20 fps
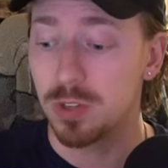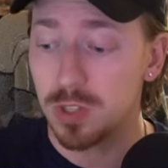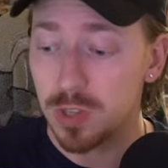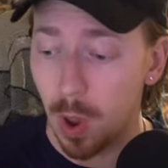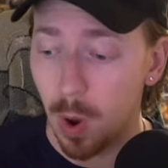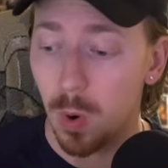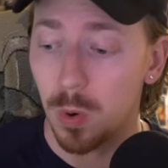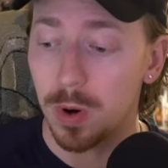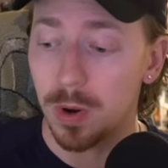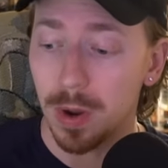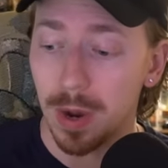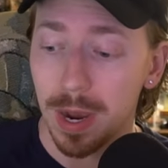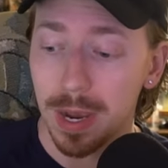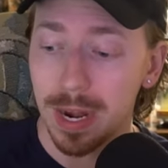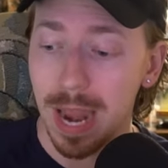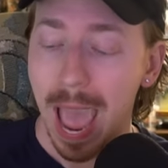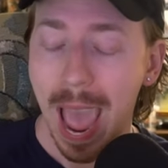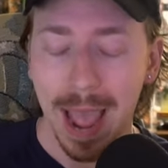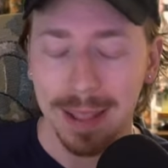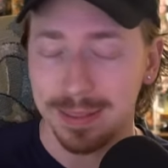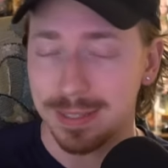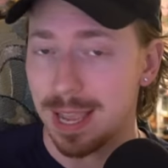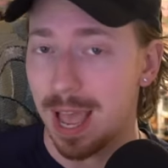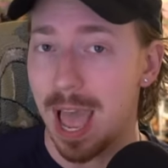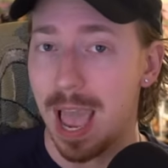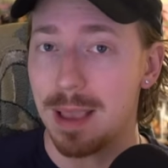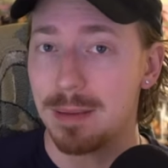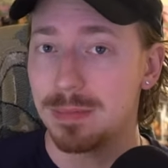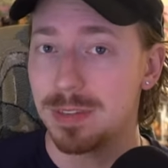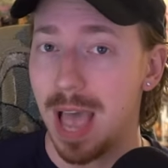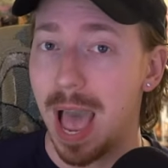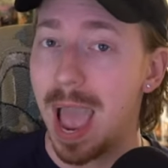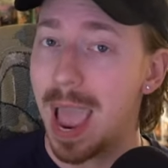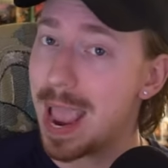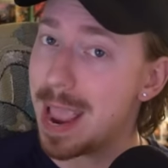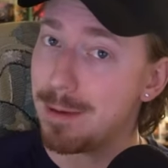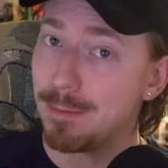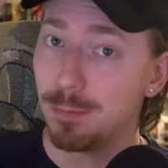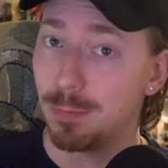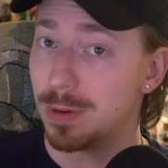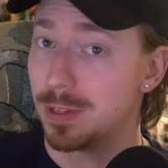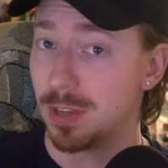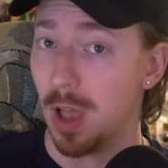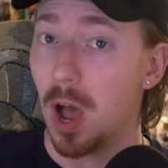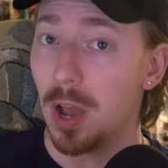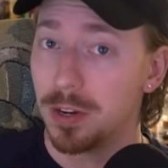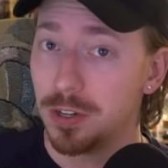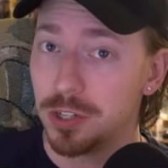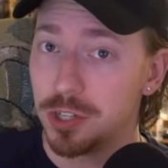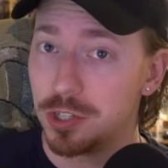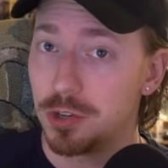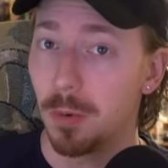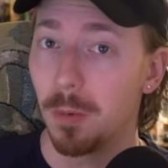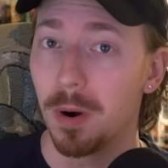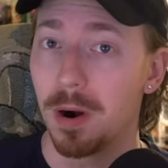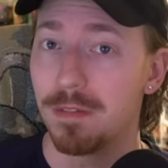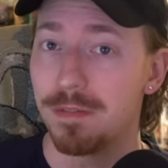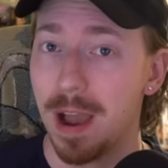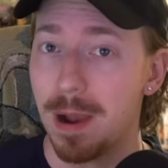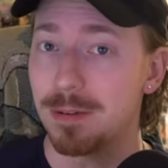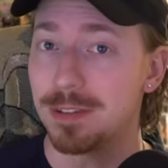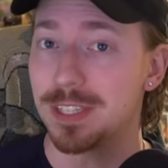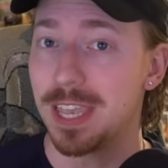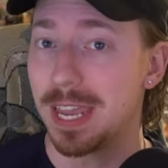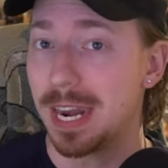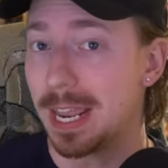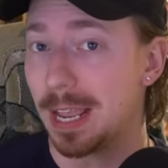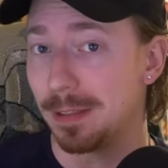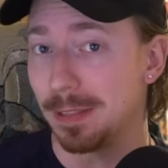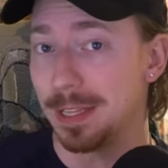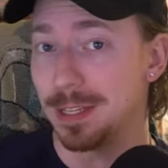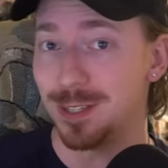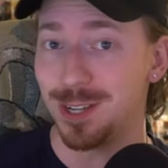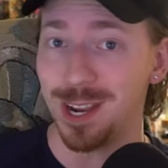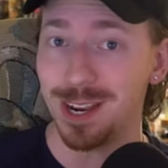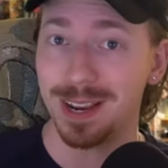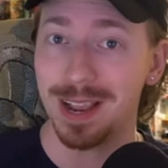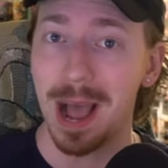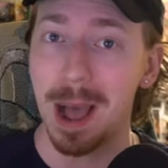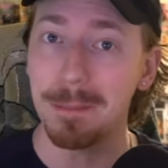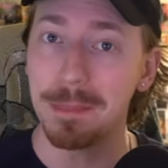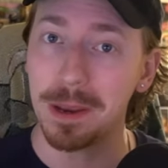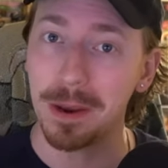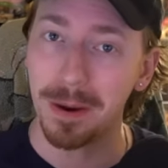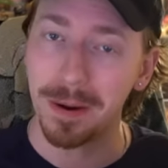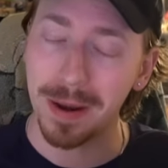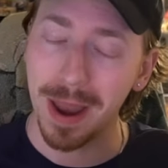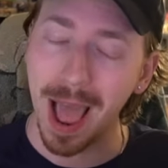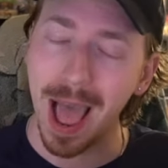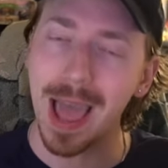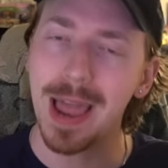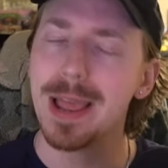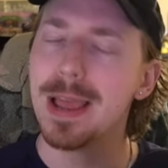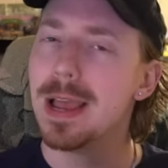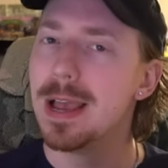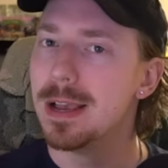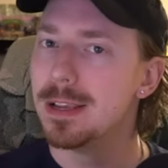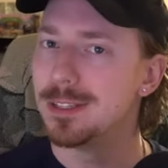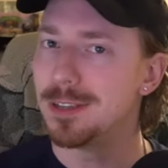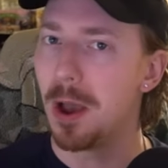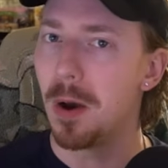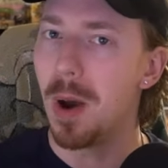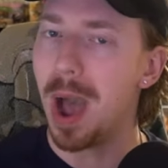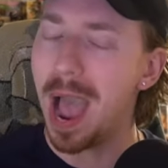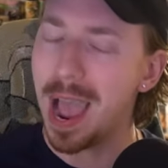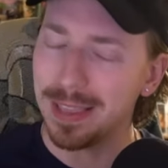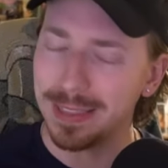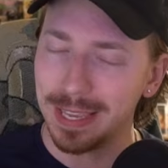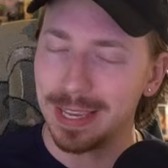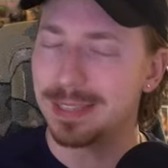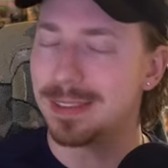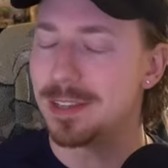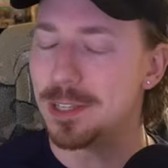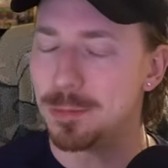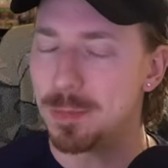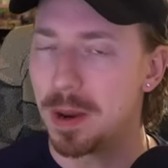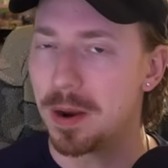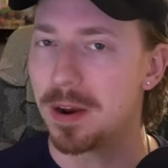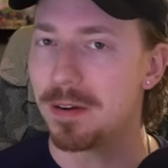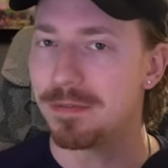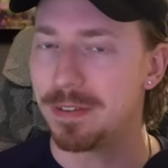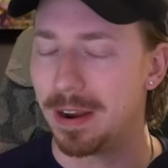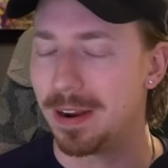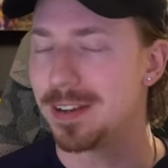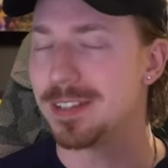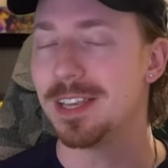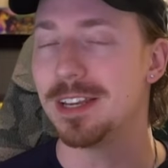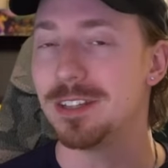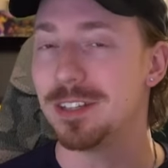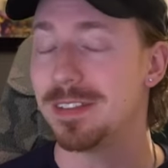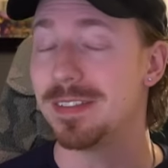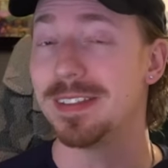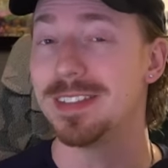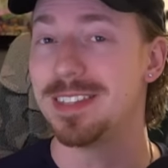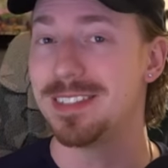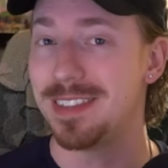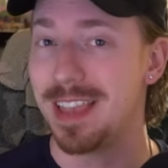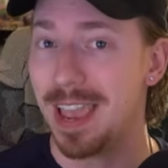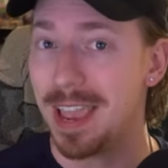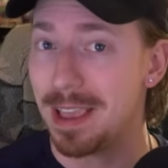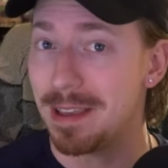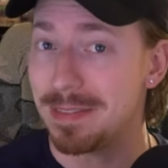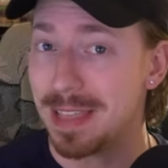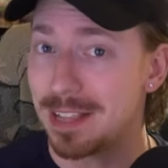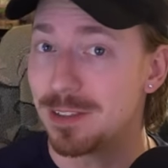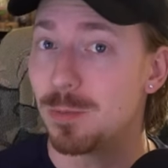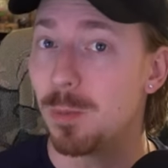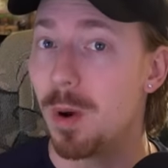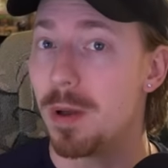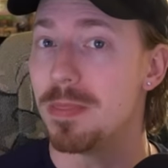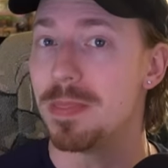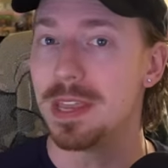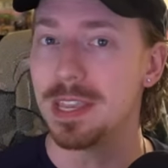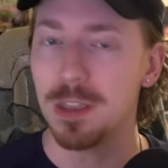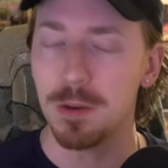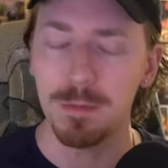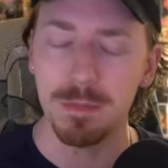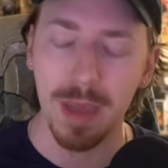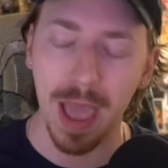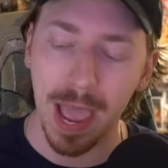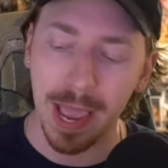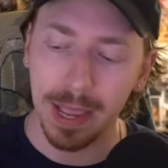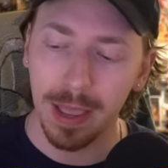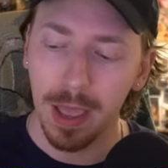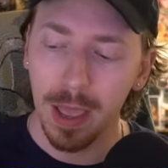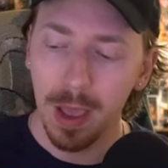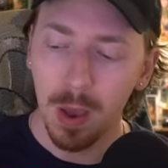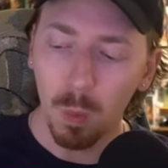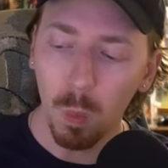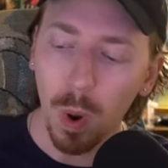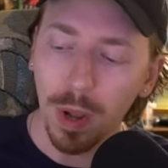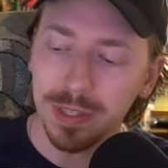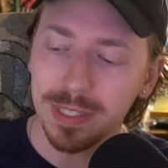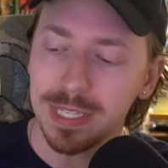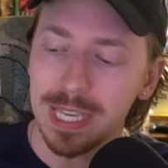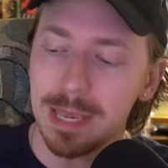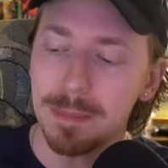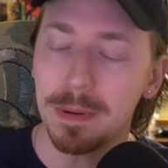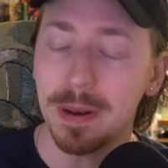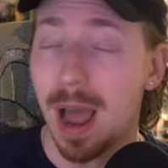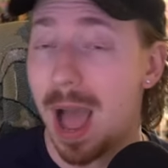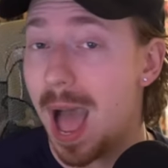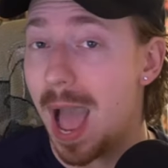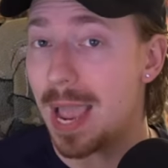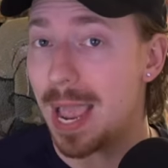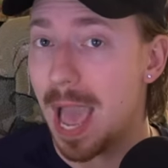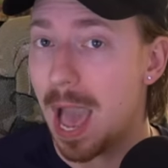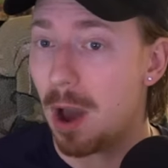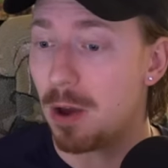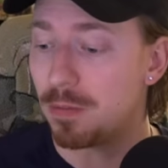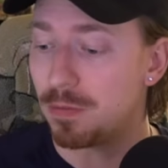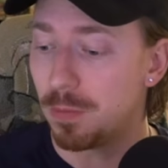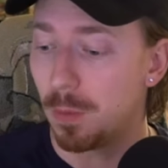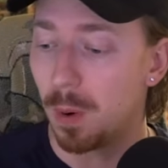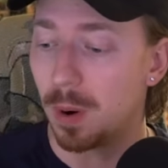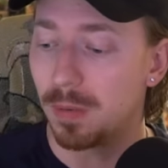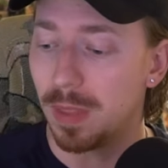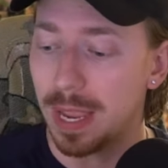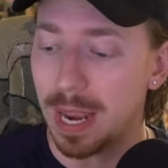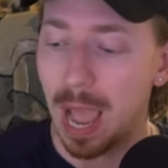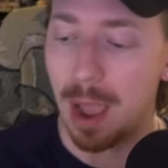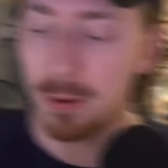so good at times i was unsure if i was getting a legit copy or not so i think in the spirit of fairness i just had to say that's one thing you may want to keep an eye out for like